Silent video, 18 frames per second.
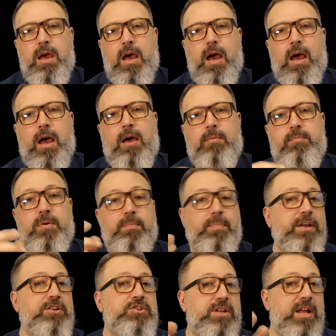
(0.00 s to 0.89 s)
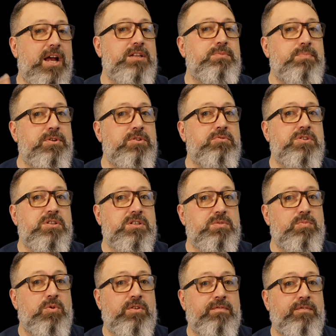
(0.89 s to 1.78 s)
Um, but patient has been using
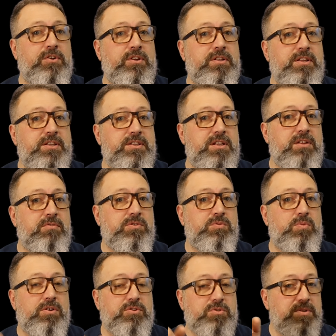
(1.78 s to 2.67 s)
some olive oil in this here as well.